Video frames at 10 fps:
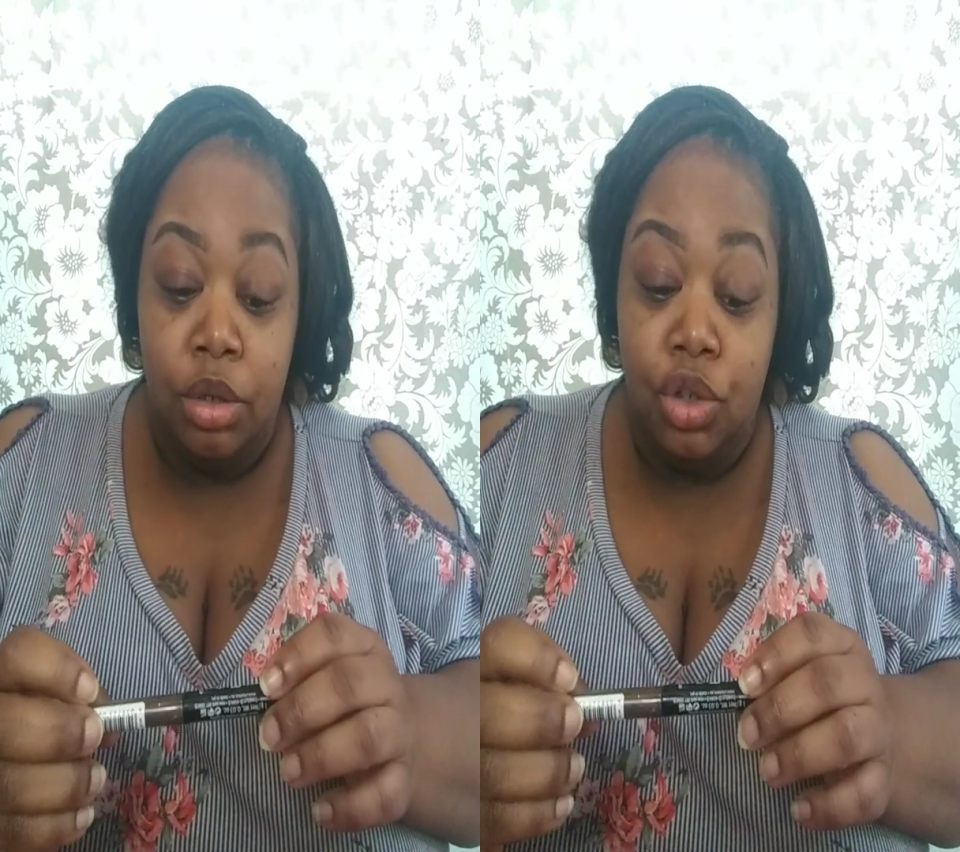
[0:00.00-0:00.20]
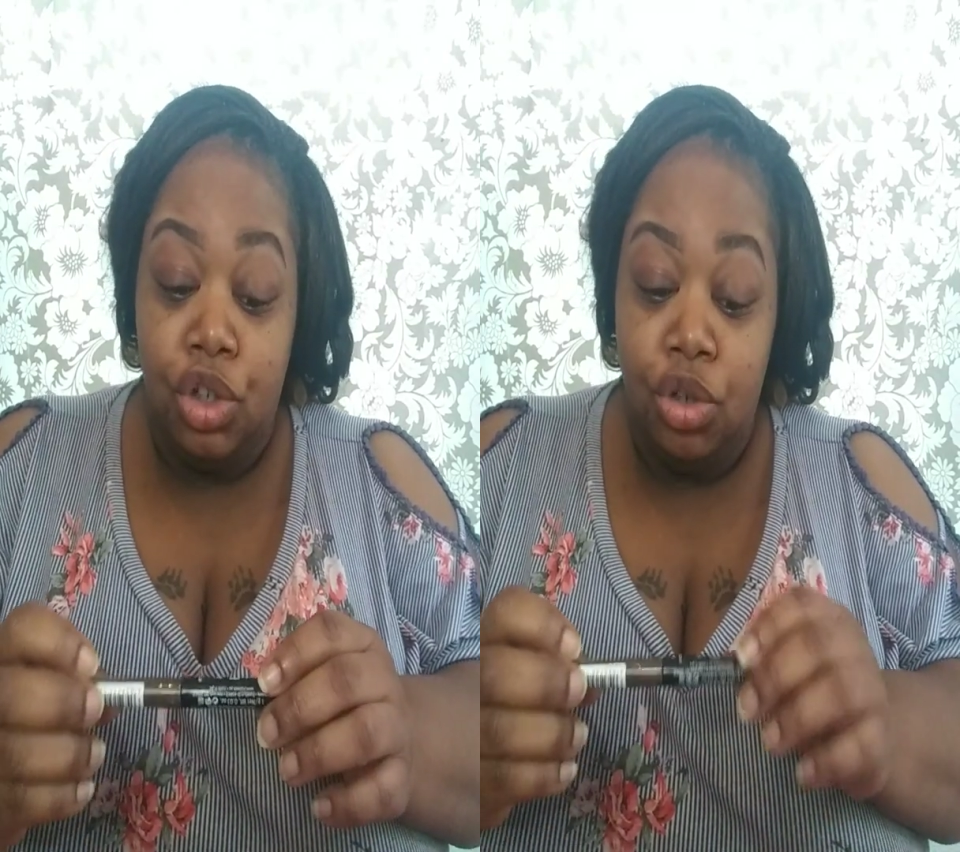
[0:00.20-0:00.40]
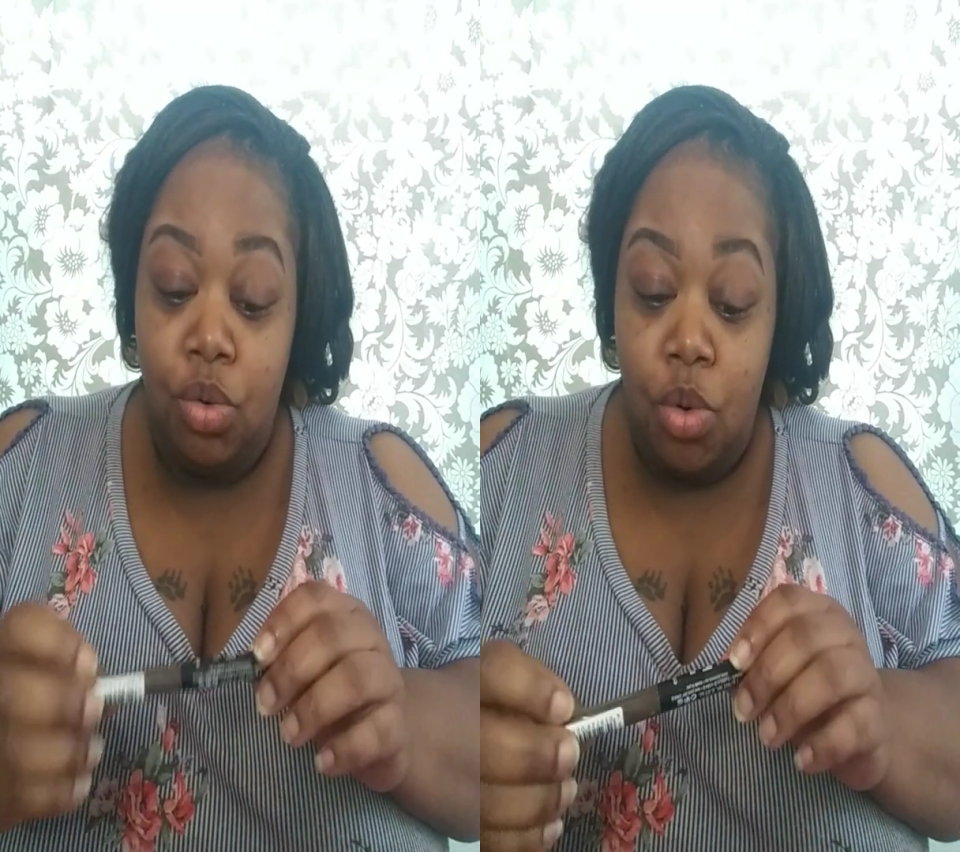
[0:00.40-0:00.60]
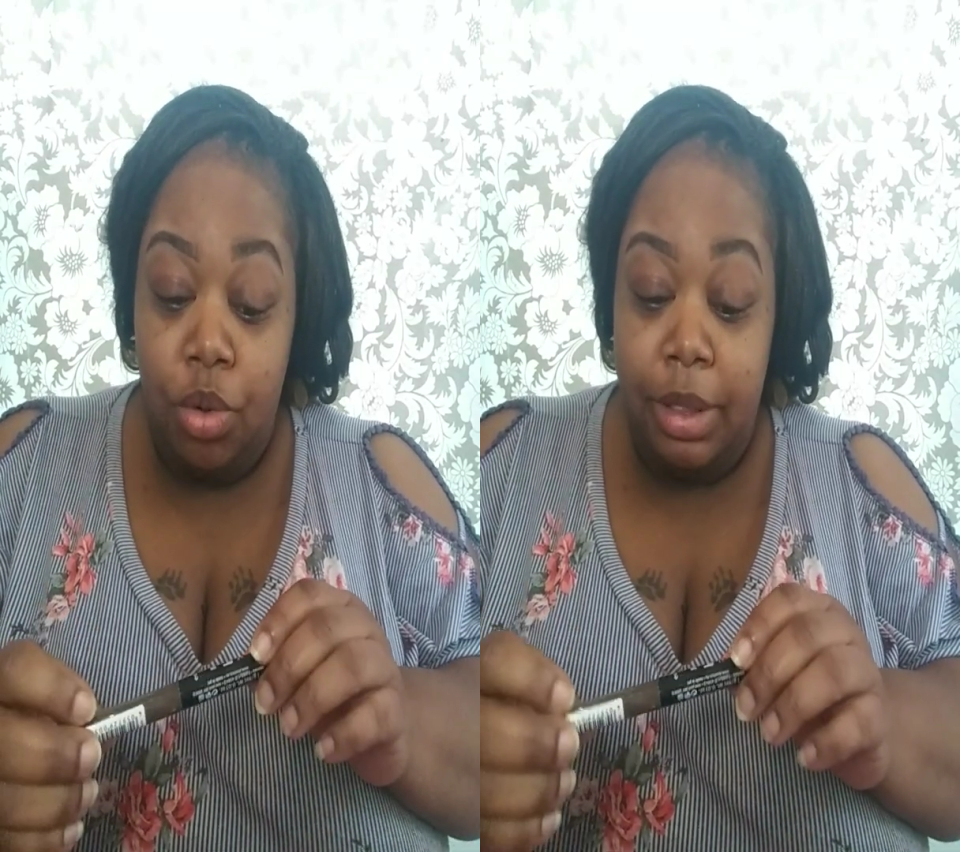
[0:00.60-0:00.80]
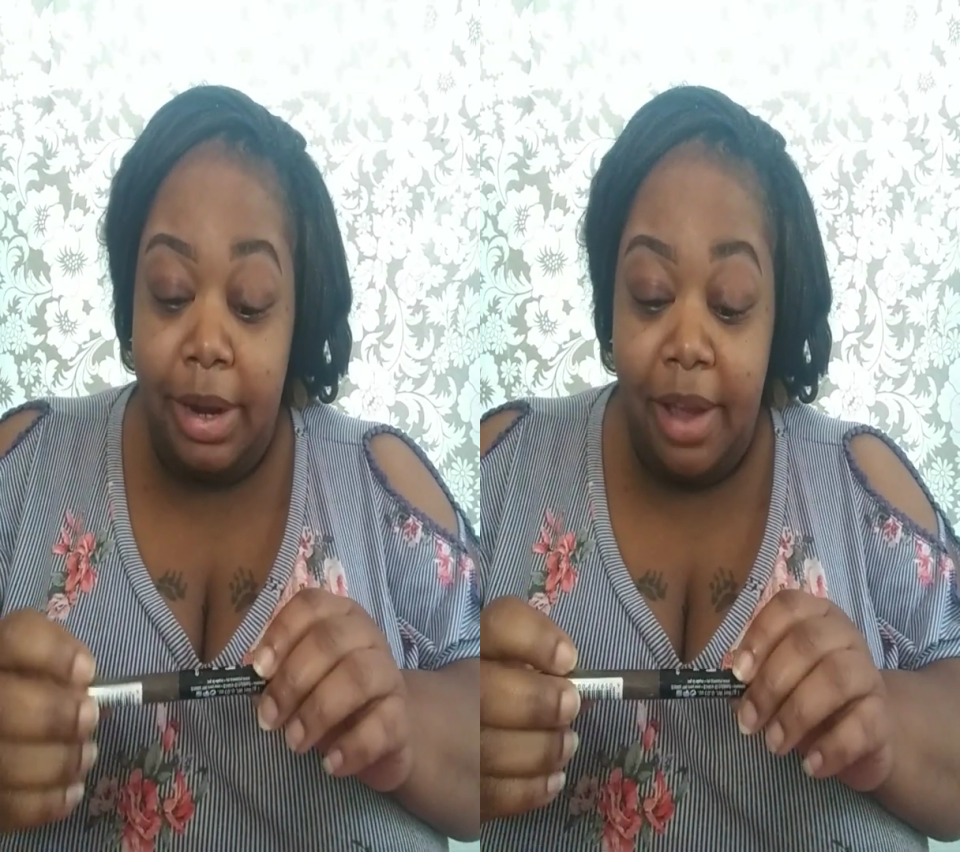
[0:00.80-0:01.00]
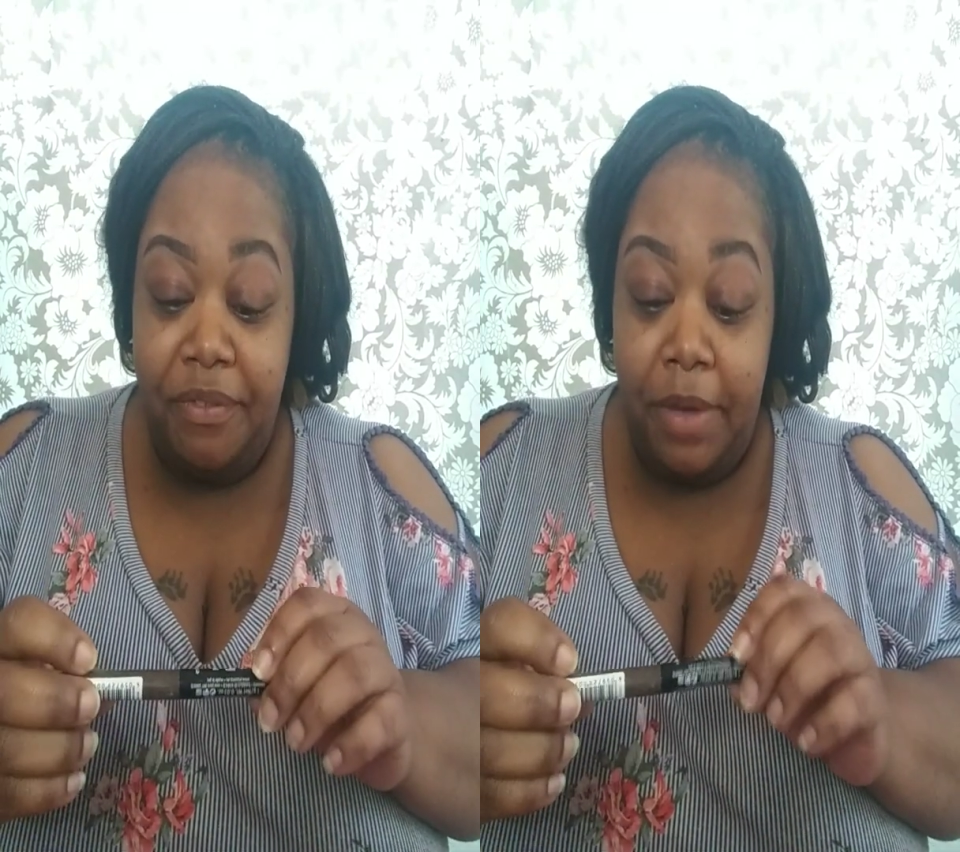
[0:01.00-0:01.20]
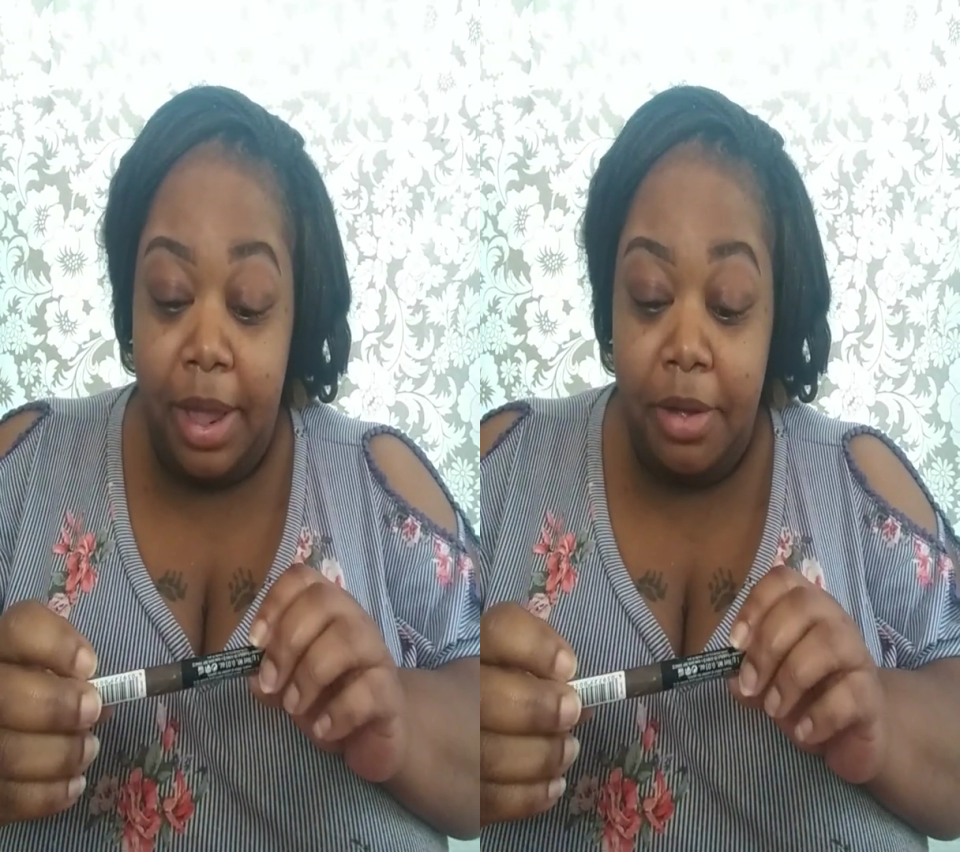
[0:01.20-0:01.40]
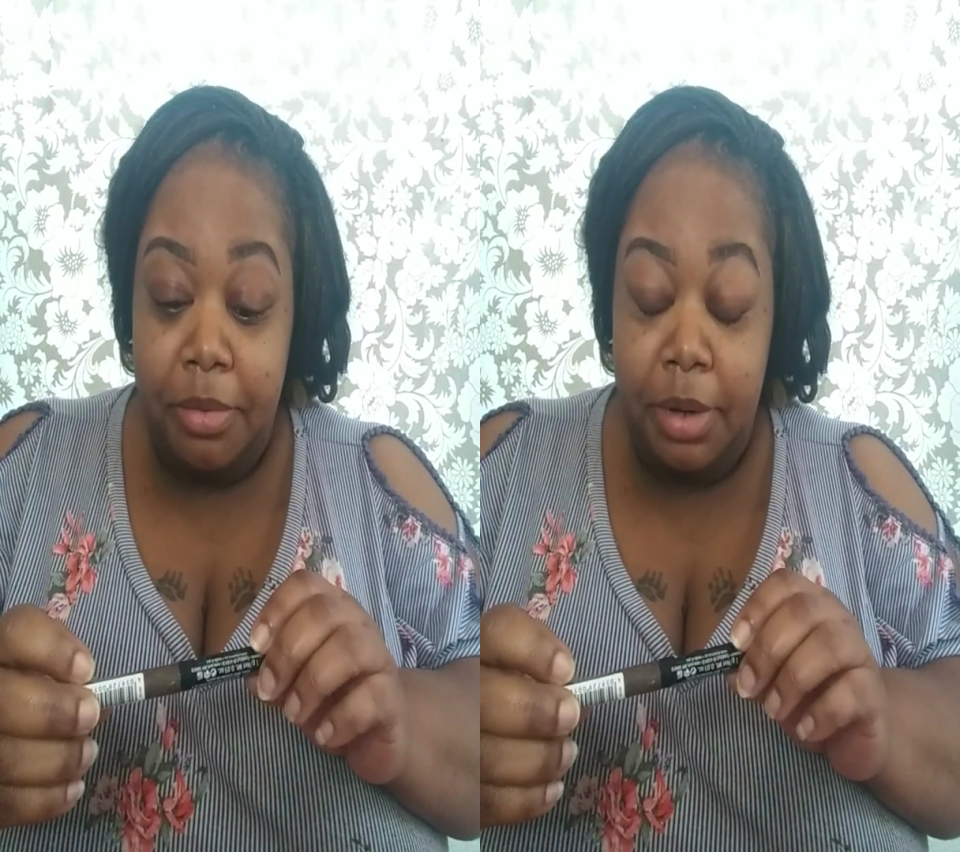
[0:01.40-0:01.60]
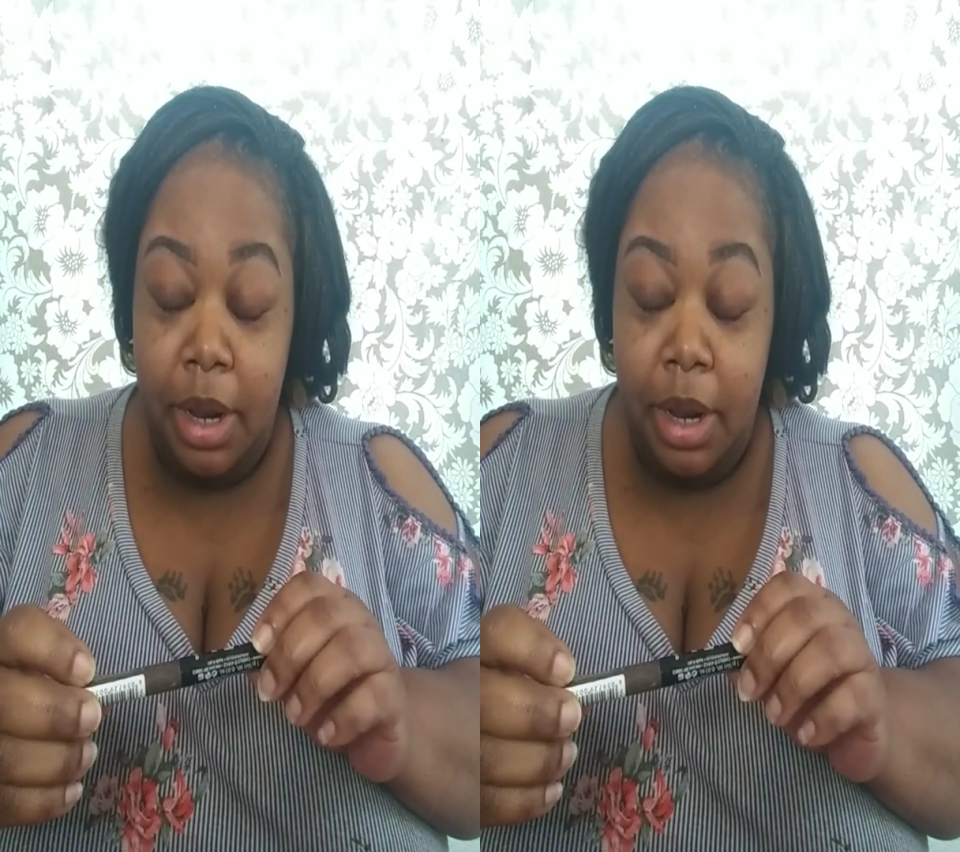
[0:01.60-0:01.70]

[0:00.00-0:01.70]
jewel that I found.